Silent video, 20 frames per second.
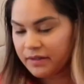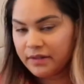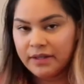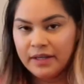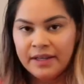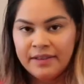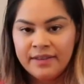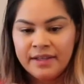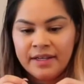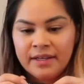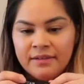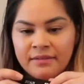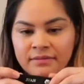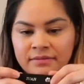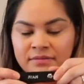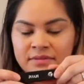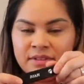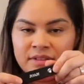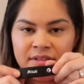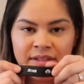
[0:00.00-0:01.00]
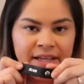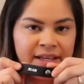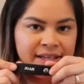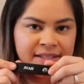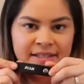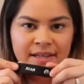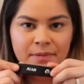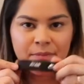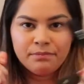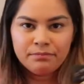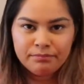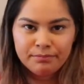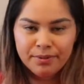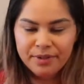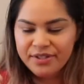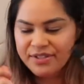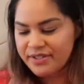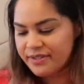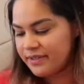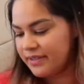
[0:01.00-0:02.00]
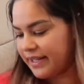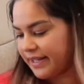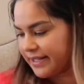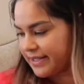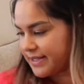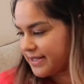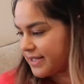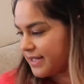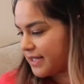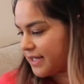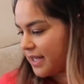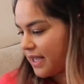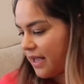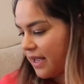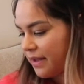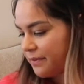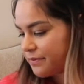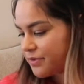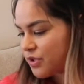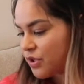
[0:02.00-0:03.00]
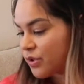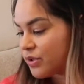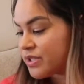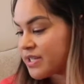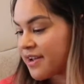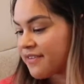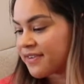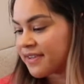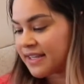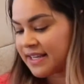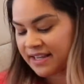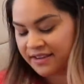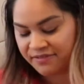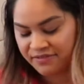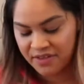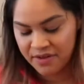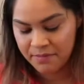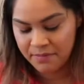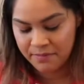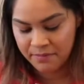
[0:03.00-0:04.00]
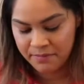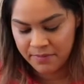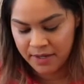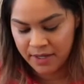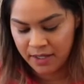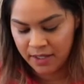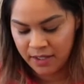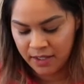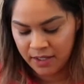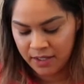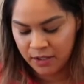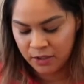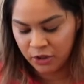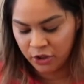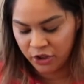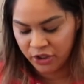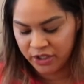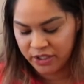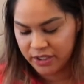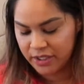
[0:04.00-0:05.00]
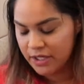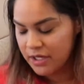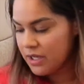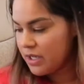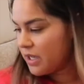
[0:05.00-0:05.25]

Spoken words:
And then, like I said, personalized. So definitely give them a look.